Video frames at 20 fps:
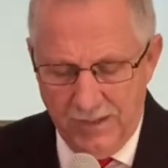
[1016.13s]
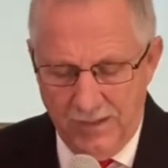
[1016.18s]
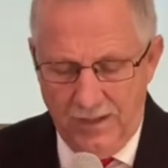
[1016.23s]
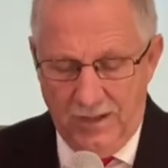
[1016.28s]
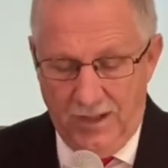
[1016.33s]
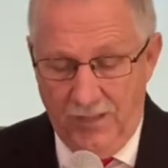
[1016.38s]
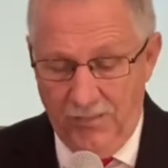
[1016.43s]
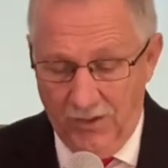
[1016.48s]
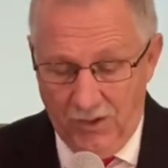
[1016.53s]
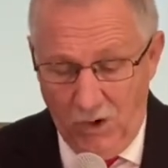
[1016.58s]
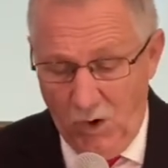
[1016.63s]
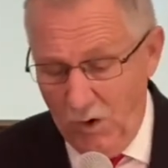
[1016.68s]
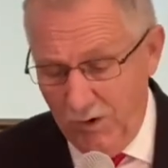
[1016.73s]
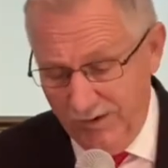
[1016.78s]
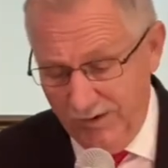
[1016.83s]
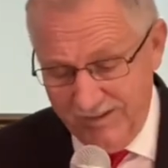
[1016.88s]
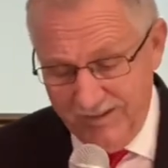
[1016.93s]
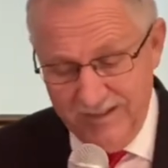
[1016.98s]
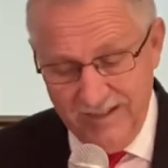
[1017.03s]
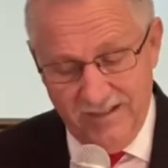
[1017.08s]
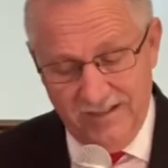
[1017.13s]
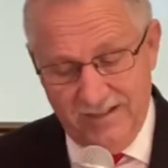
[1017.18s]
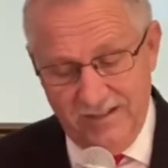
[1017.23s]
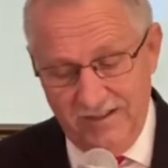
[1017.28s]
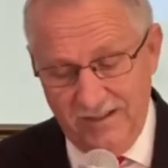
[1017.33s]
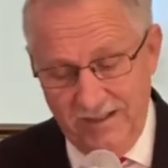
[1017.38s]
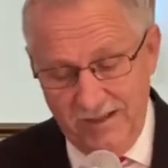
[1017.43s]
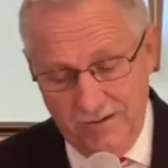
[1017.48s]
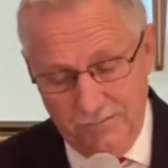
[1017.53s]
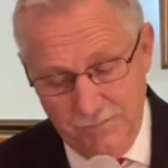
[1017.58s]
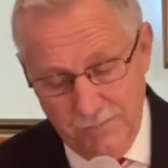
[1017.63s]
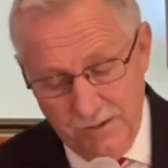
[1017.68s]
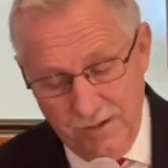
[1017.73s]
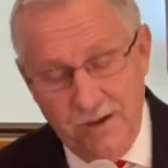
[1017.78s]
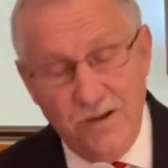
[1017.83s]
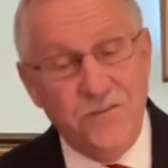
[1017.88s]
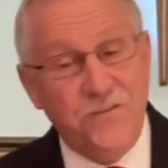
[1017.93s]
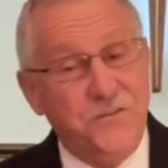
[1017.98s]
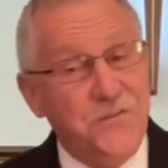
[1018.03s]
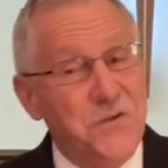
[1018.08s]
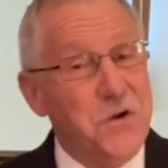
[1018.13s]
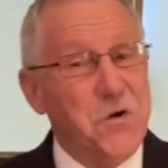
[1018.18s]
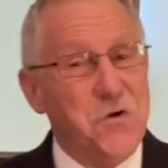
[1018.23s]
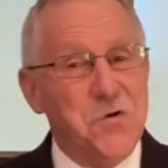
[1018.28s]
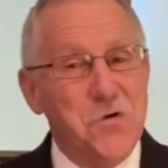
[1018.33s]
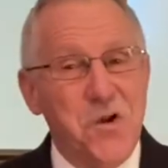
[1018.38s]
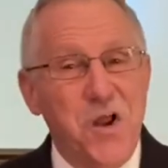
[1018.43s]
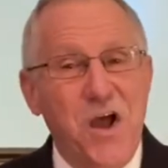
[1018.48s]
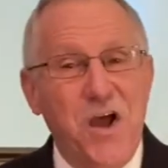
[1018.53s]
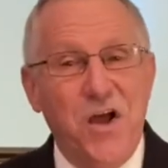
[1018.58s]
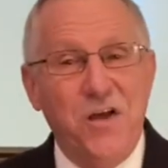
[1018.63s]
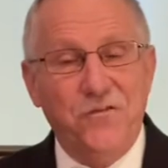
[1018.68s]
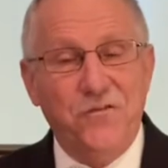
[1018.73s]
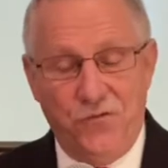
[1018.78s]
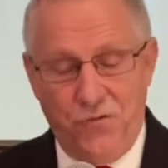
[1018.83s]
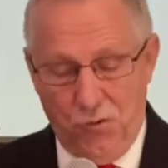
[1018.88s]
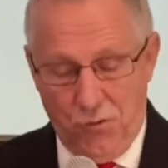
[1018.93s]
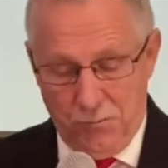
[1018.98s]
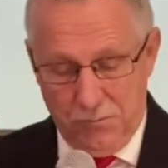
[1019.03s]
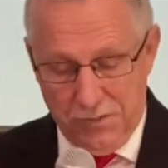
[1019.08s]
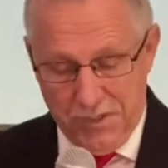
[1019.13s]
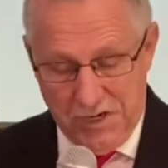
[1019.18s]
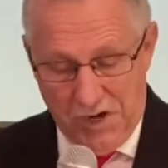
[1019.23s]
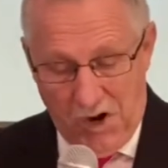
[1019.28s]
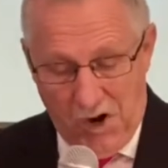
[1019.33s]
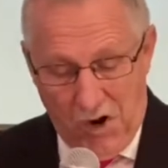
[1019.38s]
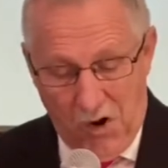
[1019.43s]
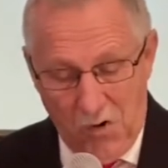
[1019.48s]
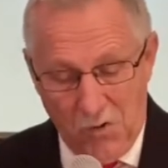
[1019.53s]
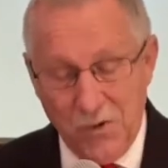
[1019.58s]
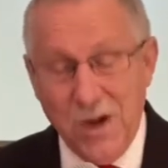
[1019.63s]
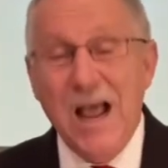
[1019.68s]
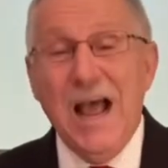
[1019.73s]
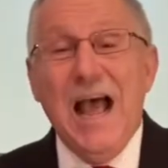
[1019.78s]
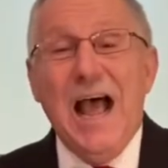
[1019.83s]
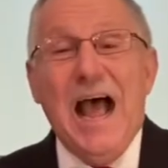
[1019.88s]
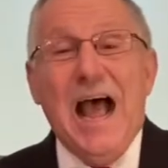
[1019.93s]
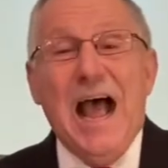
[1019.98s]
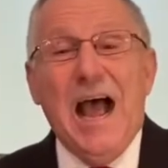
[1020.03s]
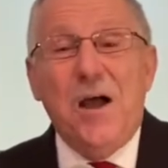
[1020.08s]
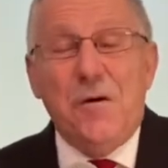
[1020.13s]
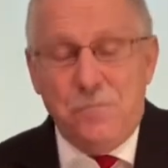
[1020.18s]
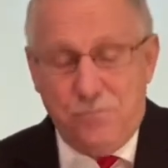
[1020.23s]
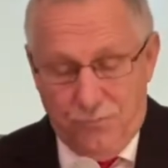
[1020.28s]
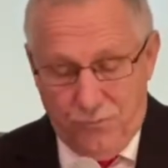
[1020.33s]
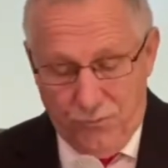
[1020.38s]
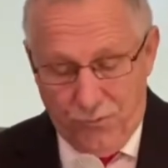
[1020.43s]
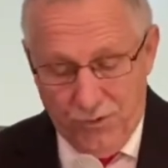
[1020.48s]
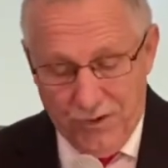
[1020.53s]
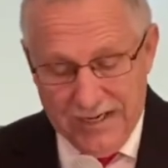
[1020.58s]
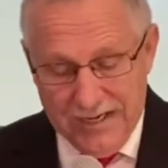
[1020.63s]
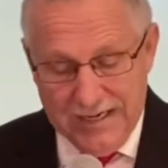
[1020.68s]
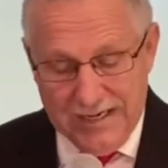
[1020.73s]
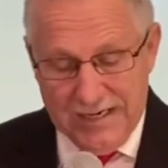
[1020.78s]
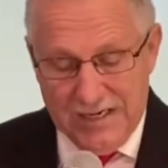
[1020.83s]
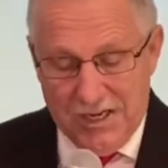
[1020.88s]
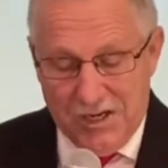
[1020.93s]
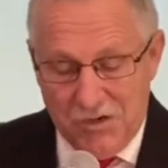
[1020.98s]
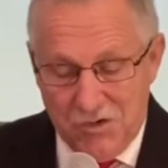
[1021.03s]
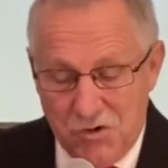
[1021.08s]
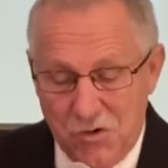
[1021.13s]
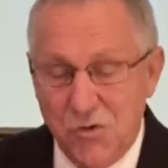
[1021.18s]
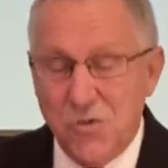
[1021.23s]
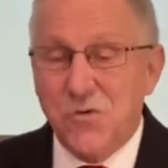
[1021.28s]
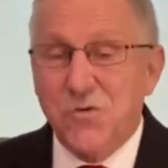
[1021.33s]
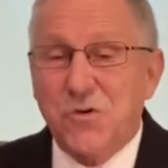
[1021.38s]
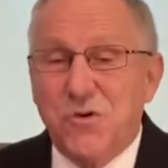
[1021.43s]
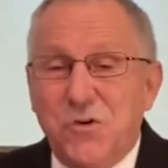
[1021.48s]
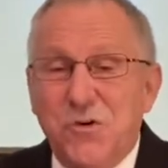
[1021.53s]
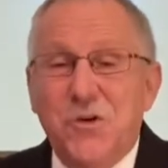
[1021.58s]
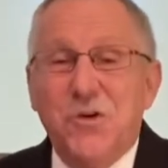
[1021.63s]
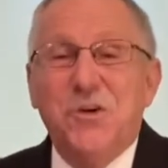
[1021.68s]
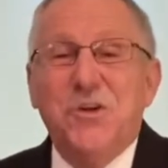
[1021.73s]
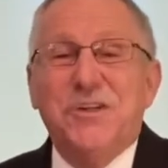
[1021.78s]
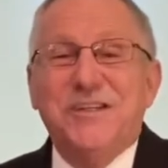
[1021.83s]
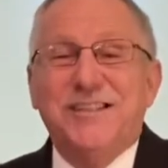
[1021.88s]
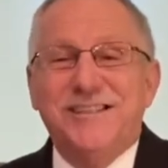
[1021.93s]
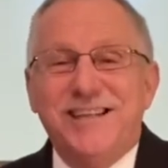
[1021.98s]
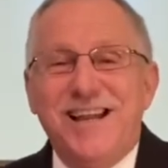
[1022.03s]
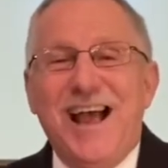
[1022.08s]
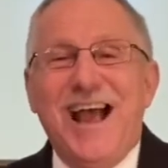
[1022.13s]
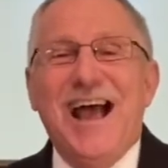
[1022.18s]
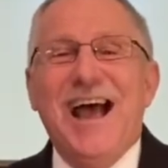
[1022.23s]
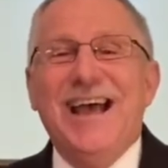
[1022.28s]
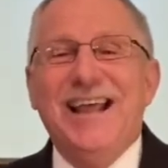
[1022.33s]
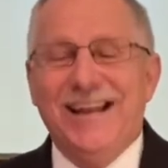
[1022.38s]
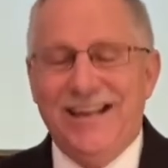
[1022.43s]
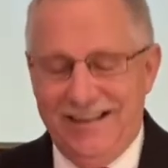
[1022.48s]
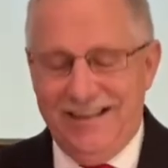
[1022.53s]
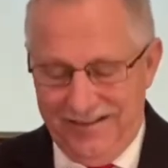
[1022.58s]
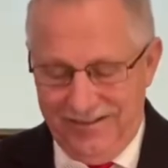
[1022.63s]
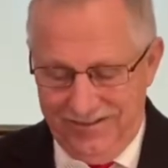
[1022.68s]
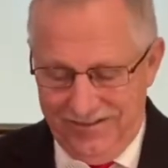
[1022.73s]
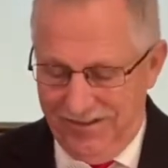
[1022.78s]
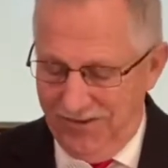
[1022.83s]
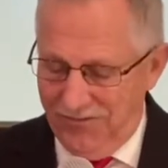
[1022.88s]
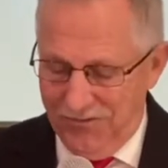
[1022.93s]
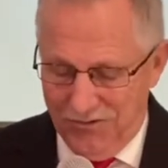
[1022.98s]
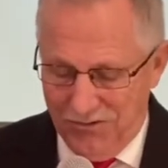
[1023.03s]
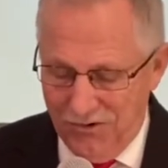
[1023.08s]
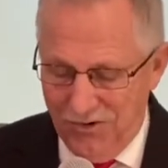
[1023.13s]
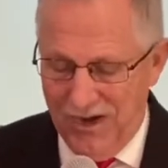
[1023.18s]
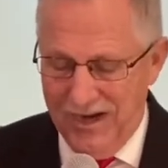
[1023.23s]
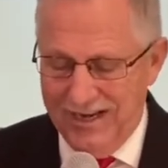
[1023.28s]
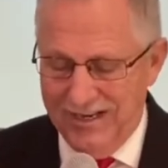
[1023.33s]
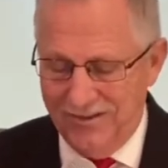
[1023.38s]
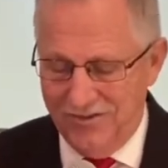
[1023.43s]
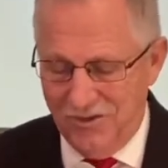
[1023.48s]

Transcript: And the Lord said to them, Fear not, for behold, I bring you good tidings of great